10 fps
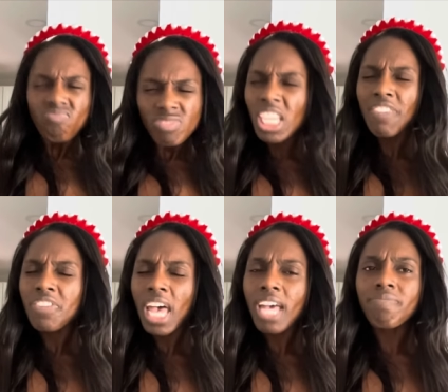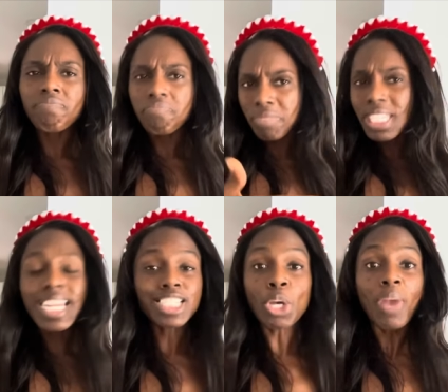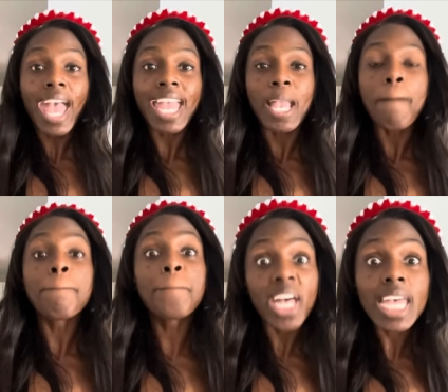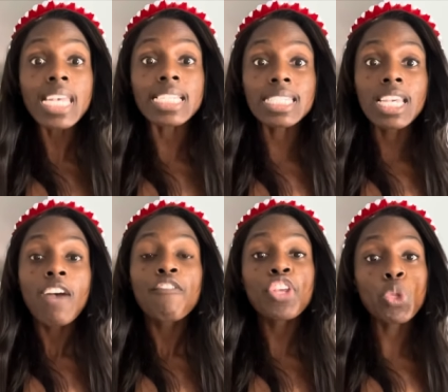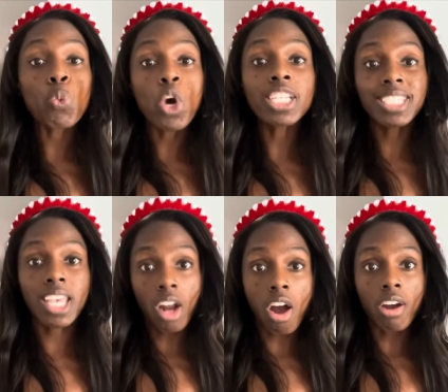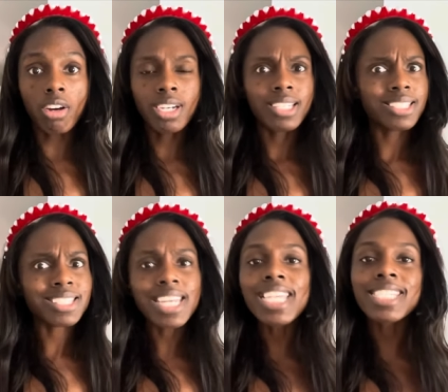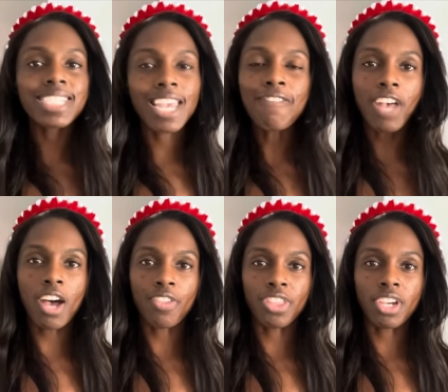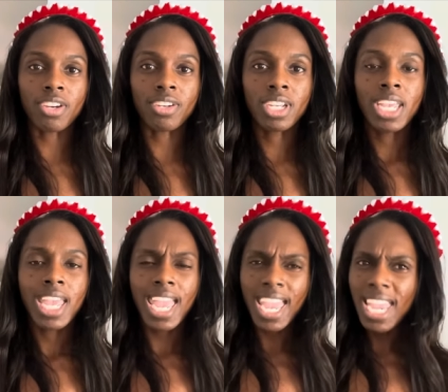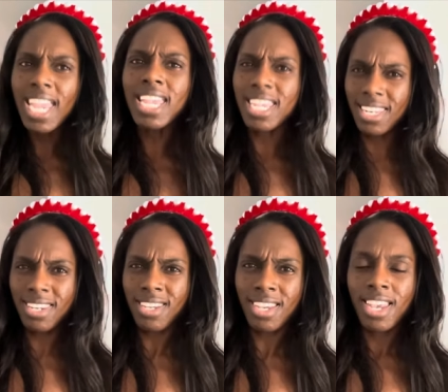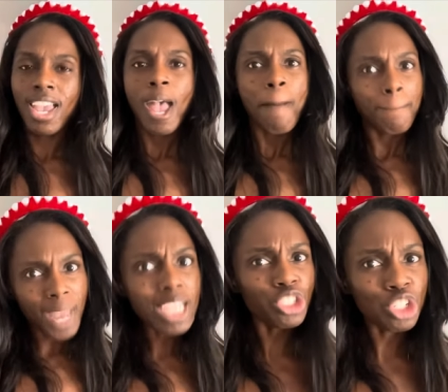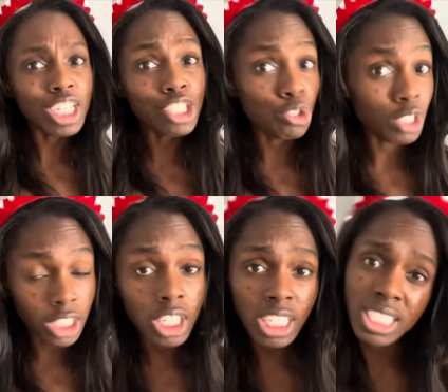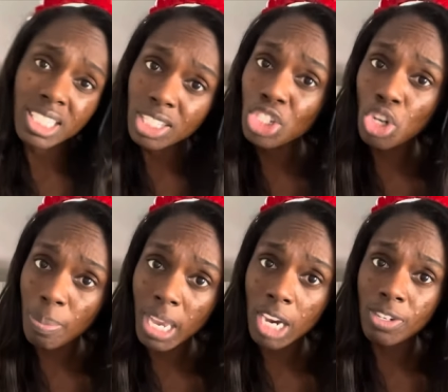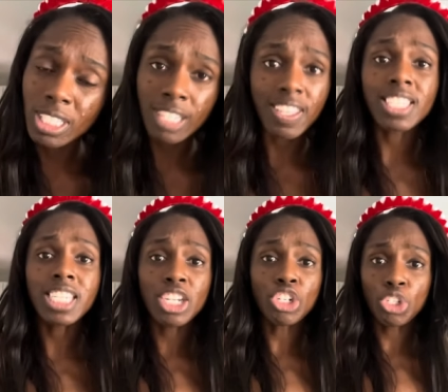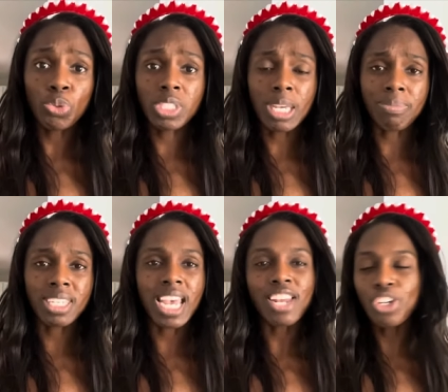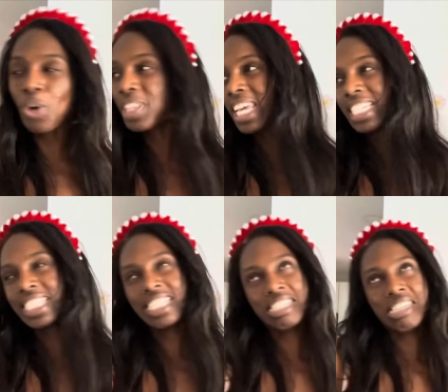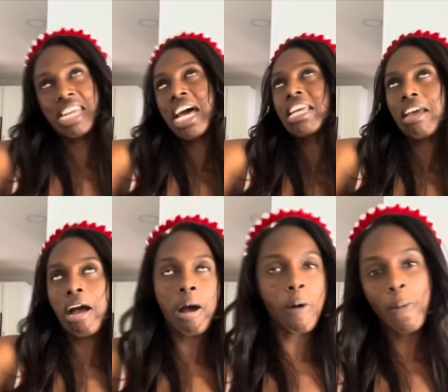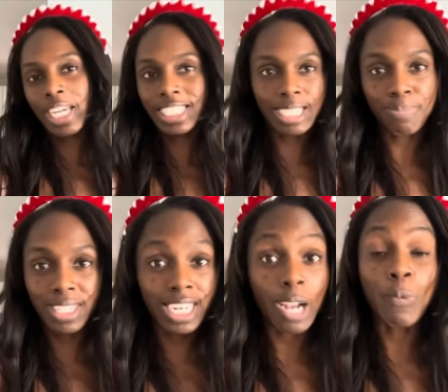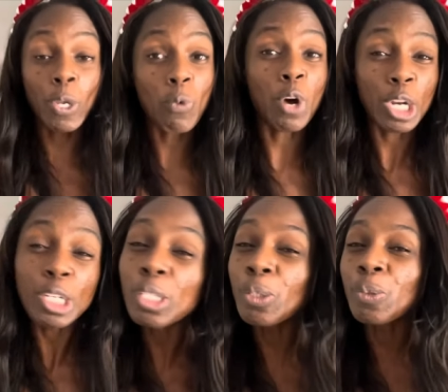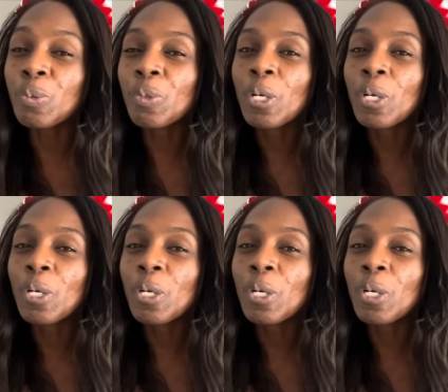If not, then that's okay. But for the ones that are, stay safe out there. And make sure that you still listen to your parents if they tell you to do something. I know that it's not always something that we want to do,